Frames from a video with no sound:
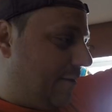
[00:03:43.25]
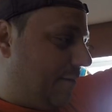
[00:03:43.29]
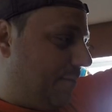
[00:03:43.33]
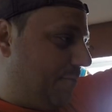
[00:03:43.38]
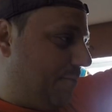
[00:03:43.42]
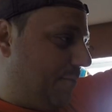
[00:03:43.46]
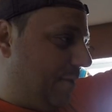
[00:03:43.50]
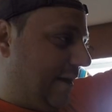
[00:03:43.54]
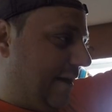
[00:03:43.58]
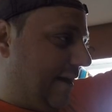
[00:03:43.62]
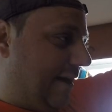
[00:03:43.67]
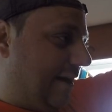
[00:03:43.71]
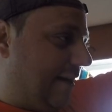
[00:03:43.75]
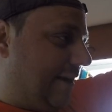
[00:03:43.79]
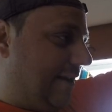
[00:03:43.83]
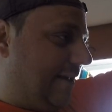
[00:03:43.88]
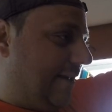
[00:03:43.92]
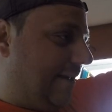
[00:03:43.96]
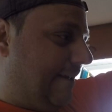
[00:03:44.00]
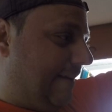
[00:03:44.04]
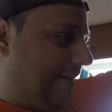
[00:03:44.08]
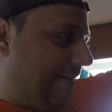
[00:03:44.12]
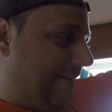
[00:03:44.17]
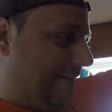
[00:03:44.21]
But
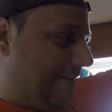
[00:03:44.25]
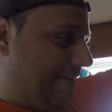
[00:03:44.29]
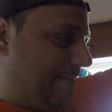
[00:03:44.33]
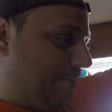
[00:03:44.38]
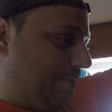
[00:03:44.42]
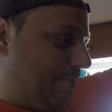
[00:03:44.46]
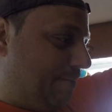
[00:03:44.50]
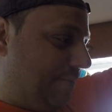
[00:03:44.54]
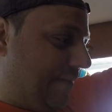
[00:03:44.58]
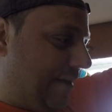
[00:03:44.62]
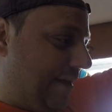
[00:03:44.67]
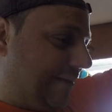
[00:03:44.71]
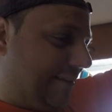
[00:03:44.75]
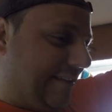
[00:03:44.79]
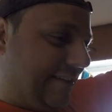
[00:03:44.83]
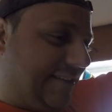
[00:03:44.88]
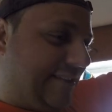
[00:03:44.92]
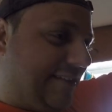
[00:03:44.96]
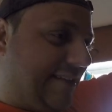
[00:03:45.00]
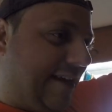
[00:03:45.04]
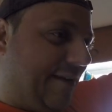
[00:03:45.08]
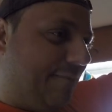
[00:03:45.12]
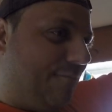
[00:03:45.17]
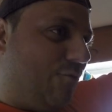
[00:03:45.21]
at the
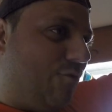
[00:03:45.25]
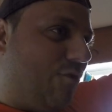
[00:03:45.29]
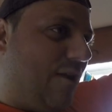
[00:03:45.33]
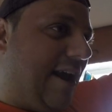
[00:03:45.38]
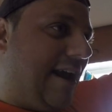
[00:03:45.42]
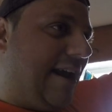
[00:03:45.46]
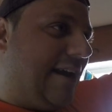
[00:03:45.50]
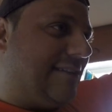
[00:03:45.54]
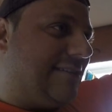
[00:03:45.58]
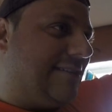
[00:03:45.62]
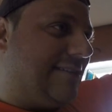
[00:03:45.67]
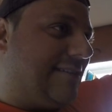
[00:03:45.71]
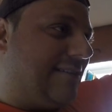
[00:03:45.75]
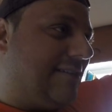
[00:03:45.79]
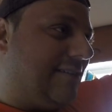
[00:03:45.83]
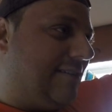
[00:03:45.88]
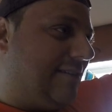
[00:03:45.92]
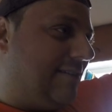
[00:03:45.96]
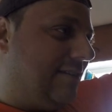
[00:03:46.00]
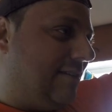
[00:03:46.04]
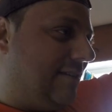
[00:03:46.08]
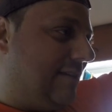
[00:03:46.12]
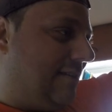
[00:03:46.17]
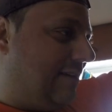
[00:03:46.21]
same rate,
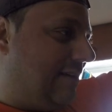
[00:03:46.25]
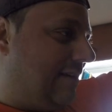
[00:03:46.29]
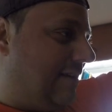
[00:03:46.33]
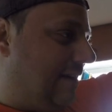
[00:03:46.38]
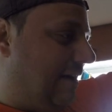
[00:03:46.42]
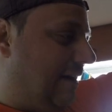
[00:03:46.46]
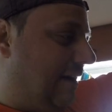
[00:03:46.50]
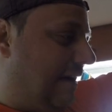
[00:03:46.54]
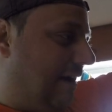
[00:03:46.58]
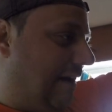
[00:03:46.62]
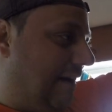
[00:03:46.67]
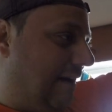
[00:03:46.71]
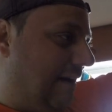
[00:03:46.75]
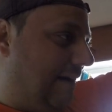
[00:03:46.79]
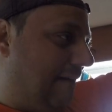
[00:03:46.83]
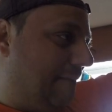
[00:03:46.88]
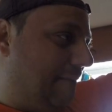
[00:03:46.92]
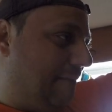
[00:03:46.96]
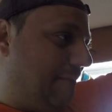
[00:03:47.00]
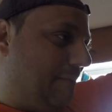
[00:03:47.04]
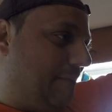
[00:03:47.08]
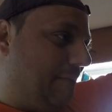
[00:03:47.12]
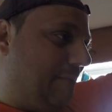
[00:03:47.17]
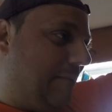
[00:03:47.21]

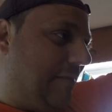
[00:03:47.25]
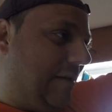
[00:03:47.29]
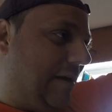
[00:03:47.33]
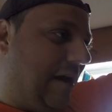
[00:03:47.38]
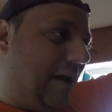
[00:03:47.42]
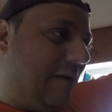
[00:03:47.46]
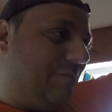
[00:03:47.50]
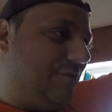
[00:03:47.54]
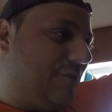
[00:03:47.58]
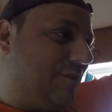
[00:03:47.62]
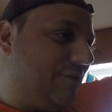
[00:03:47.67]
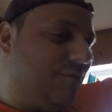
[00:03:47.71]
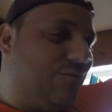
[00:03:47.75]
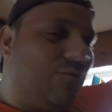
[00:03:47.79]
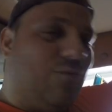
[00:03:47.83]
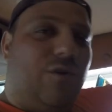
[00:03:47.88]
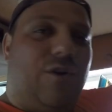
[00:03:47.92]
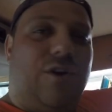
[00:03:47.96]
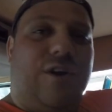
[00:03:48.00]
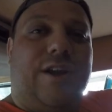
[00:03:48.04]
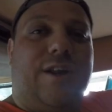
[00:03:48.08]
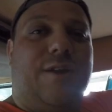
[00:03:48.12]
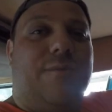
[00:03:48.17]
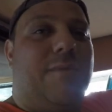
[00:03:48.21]
um, I'm just
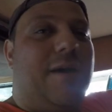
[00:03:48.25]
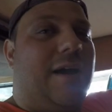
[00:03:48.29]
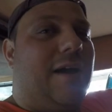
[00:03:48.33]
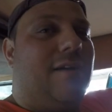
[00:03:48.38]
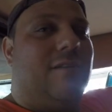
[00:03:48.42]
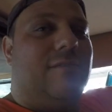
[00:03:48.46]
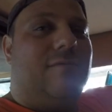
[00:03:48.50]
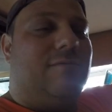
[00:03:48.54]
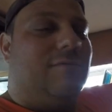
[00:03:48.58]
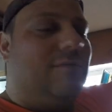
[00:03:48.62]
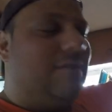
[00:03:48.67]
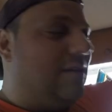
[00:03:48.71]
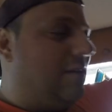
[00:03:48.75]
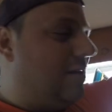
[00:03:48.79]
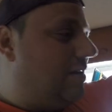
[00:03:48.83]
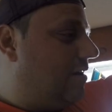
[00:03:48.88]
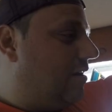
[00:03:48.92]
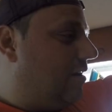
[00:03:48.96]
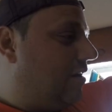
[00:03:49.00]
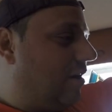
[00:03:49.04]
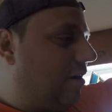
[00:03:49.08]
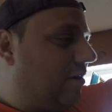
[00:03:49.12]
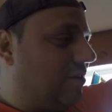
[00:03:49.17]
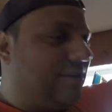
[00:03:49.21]
worried about
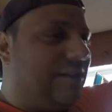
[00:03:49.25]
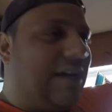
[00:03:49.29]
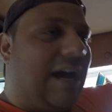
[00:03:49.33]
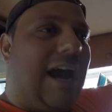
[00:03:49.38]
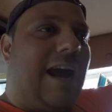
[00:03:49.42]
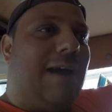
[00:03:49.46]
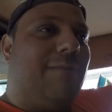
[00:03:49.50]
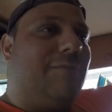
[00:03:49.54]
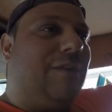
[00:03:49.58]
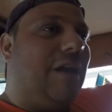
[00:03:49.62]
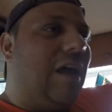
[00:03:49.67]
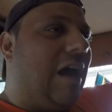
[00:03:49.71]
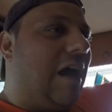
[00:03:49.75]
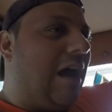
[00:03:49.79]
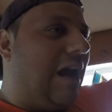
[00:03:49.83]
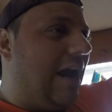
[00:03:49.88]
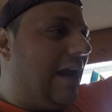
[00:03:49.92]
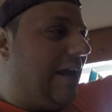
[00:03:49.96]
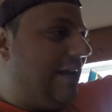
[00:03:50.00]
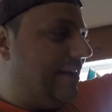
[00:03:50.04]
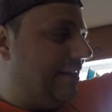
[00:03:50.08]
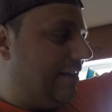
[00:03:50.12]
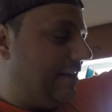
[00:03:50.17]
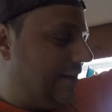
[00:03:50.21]
our
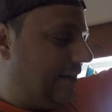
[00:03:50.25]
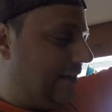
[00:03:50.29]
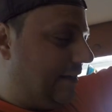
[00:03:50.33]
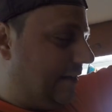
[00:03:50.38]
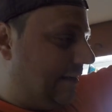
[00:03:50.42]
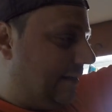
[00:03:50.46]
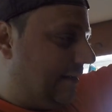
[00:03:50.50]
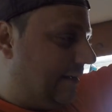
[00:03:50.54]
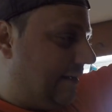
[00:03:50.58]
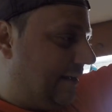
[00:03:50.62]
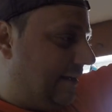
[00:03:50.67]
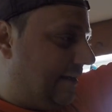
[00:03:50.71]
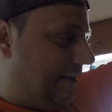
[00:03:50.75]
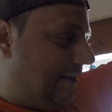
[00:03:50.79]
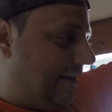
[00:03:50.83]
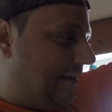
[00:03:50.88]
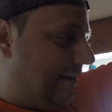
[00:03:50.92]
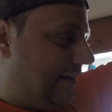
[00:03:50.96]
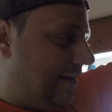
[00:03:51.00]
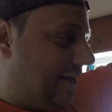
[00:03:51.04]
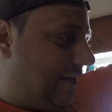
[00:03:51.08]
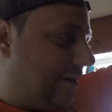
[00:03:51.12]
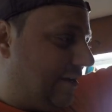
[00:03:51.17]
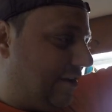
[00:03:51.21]
timeline, and,
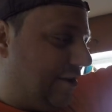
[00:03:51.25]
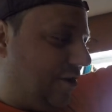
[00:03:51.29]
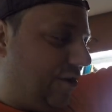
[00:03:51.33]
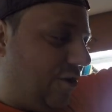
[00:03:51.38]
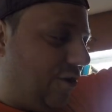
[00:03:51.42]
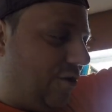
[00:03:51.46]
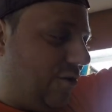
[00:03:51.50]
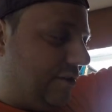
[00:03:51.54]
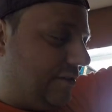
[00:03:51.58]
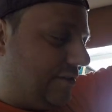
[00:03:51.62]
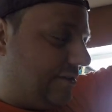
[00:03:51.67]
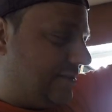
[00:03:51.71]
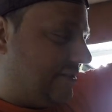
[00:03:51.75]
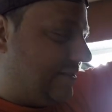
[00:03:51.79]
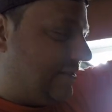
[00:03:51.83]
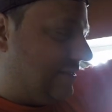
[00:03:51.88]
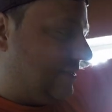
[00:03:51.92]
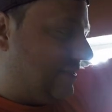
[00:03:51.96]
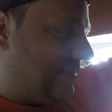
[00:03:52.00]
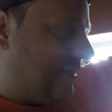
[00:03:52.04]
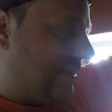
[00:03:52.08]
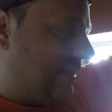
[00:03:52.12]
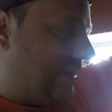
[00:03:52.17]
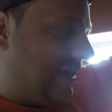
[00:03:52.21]
you know,
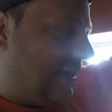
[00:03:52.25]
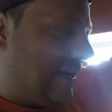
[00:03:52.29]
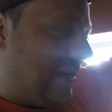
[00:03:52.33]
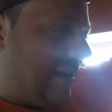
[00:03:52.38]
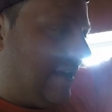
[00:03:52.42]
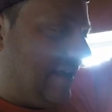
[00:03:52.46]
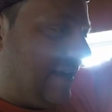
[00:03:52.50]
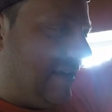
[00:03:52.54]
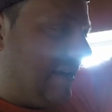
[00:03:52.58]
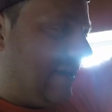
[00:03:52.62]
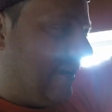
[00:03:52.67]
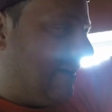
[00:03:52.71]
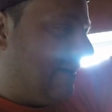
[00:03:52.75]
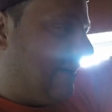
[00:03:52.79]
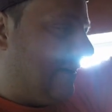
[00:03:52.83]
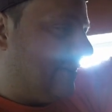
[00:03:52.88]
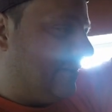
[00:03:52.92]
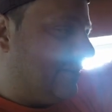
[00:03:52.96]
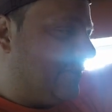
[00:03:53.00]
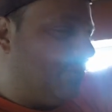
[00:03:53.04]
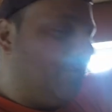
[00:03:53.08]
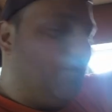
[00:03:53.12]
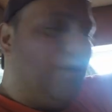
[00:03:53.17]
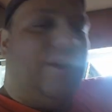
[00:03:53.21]
it's,
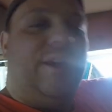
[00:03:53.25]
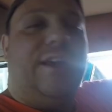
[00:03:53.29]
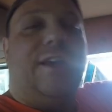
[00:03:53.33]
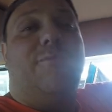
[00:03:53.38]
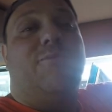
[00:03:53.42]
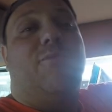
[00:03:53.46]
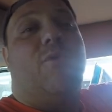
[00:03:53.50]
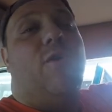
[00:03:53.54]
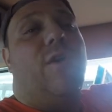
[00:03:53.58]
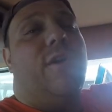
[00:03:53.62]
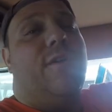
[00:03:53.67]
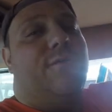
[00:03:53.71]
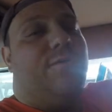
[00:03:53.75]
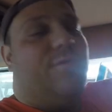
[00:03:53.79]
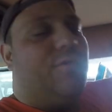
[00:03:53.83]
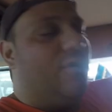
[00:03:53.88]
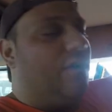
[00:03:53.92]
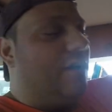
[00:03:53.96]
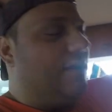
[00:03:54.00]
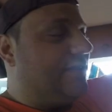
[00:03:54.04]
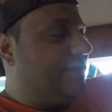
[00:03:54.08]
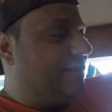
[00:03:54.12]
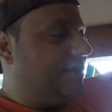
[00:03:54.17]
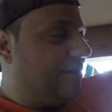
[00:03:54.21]
it's really important for
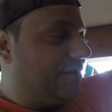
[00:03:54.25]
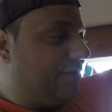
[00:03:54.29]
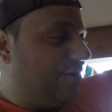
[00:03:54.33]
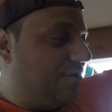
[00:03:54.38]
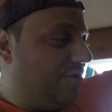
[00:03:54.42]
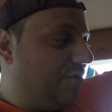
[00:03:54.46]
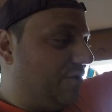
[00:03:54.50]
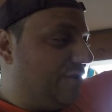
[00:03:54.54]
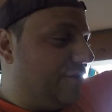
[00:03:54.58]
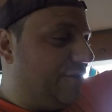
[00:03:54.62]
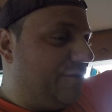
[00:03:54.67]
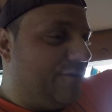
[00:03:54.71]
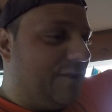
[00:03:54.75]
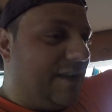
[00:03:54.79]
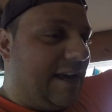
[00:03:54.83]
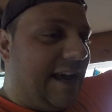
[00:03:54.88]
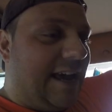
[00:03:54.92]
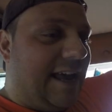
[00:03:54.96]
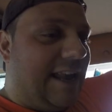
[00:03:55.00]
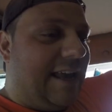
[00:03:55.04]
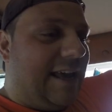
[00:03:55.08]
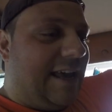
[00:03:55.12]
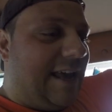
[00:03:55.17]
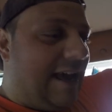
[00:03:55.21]
us to go and do
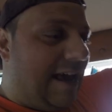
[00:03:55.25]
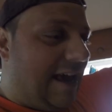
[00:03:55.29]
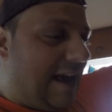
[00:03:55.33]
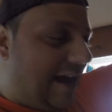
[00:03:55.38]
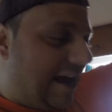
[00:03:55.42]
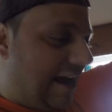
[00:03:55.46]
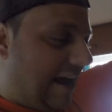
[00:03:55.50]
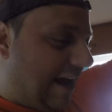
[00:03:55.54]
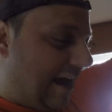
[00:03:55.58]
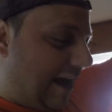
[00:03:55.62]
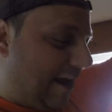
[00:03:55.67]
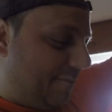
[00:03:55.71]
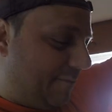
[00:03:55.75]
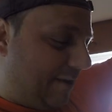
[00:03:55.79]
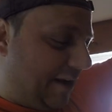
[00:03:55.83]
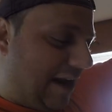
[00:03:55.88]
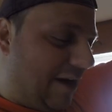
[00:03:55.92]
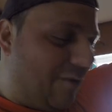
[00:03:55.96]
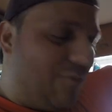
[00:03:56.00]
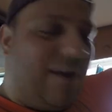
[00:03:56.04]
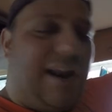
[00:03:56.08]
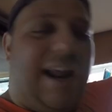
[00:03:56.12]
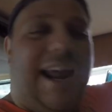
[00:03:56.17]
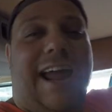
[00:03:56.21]
that. I mean,
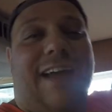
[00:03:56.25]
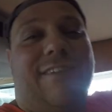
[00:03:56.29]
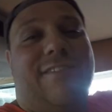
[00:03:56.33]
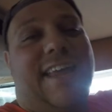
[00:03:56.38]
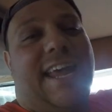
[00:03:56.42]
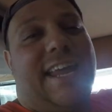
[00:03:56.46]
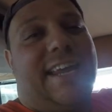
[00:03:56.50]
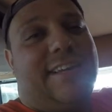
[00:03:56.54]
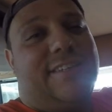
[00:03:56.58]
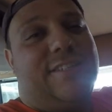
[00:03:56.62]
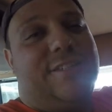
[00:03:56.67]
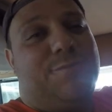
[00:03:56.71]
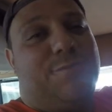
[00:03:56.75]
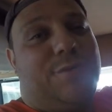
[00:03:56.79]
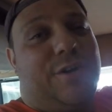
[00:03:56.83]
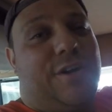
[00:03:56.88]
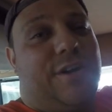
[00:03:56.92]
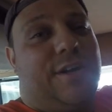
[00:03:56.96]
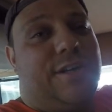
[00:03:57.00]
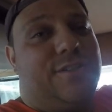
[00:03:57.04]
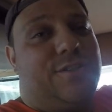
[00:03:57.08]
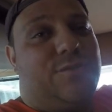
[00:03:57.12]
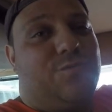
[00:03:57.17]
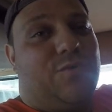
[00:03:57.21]
I want to have that
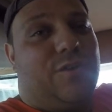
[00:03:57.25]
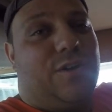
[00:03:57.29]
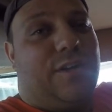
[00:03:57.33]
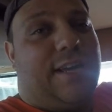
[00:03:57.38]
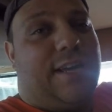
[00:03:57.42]
experience work